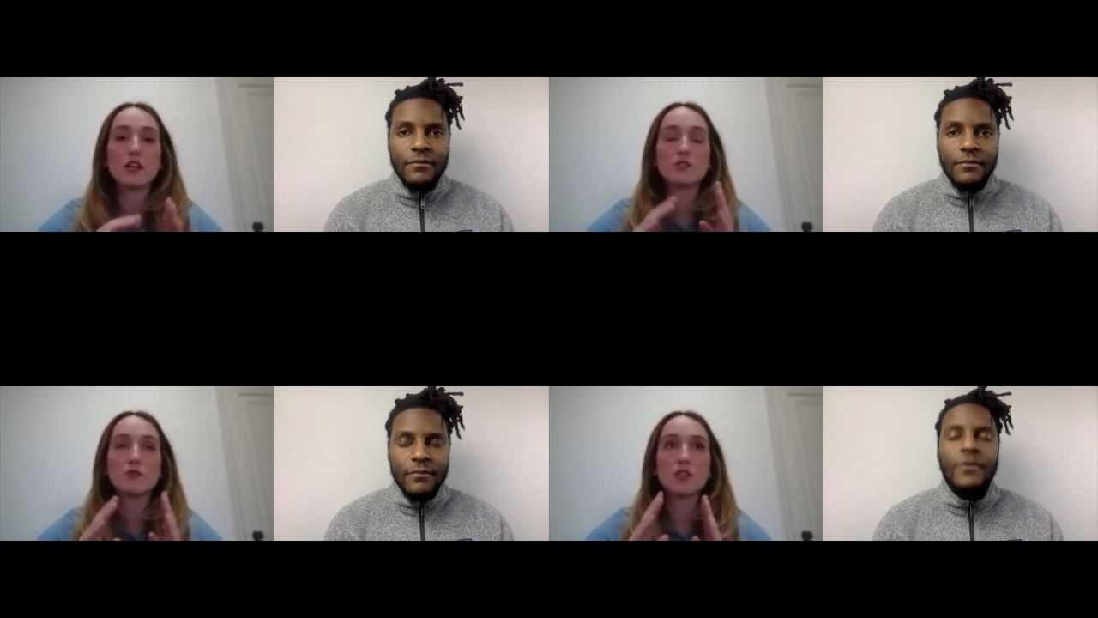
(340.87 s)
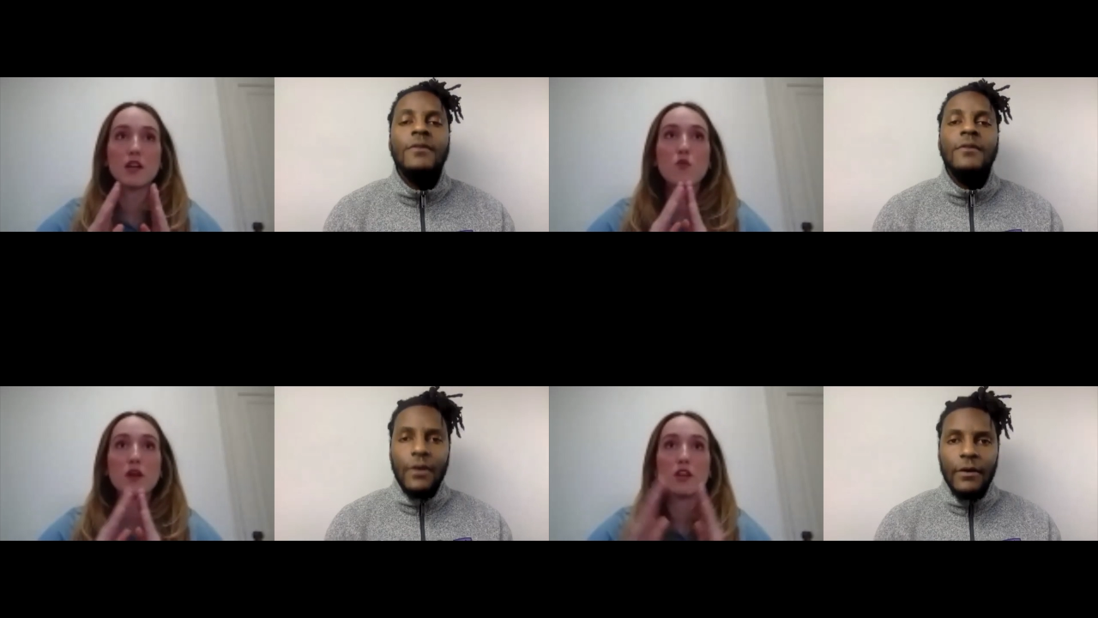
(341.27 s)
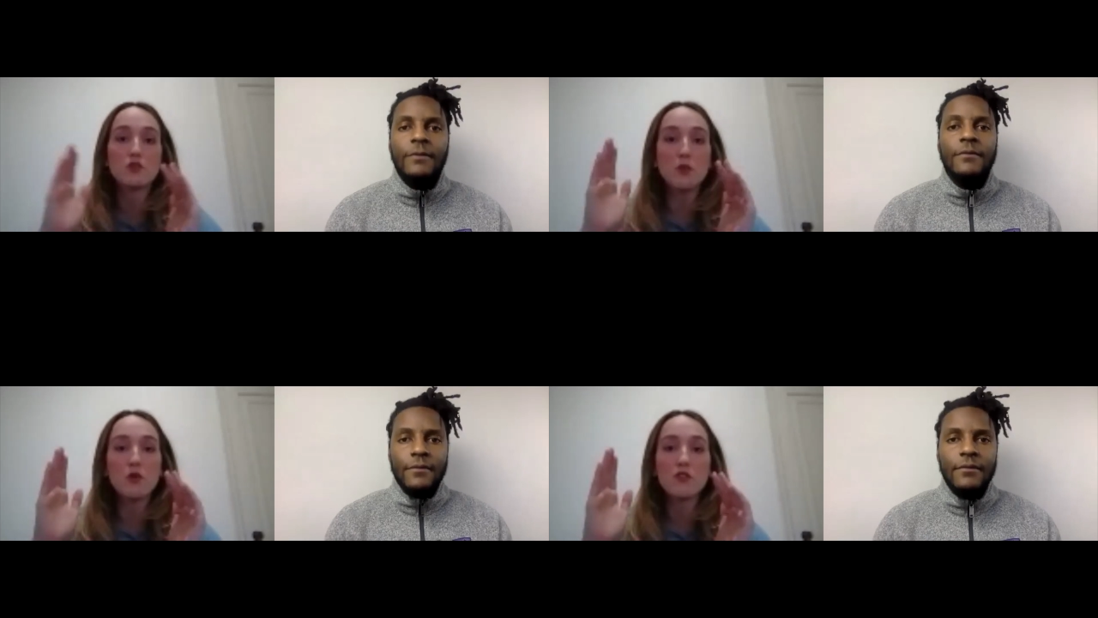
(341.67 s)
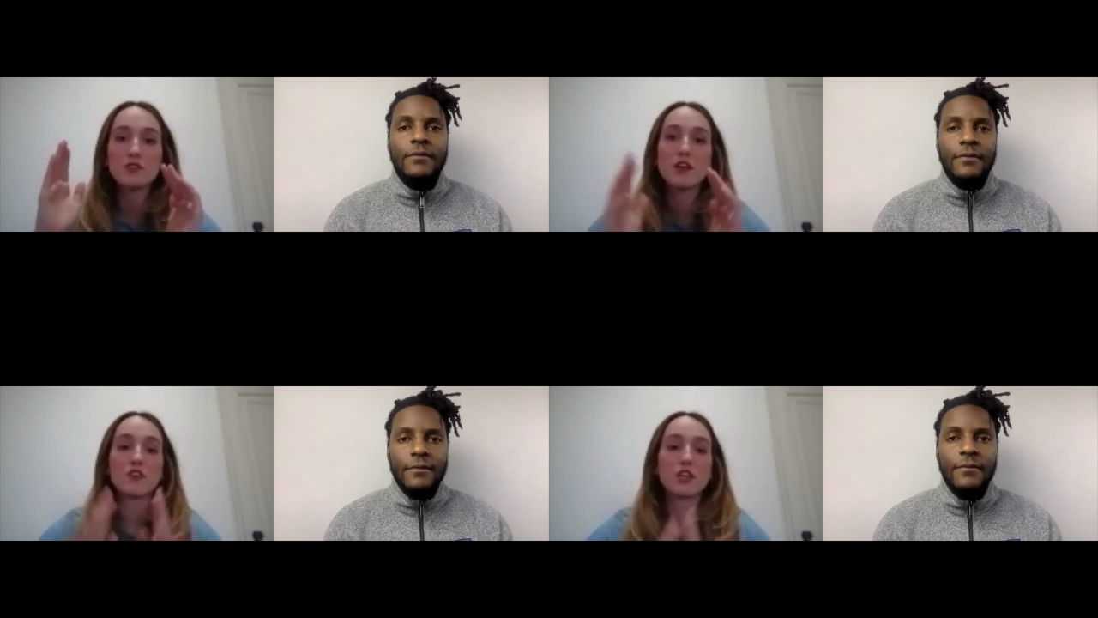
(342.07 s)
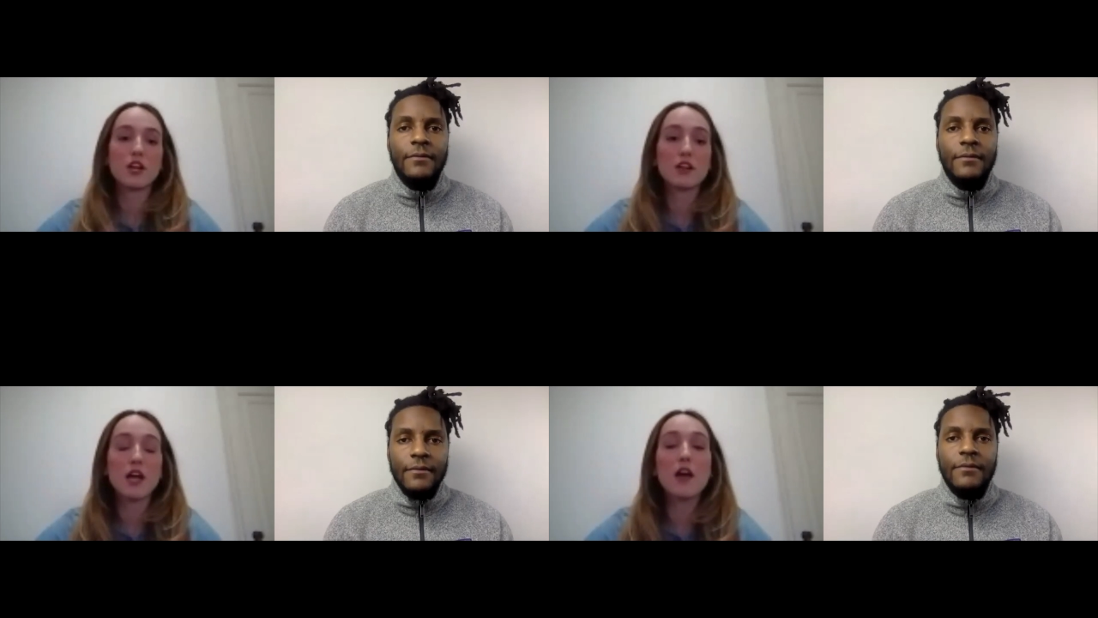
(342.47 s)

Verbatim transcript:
Speaker 1: So it's kind of a way to do both in seven years. I have a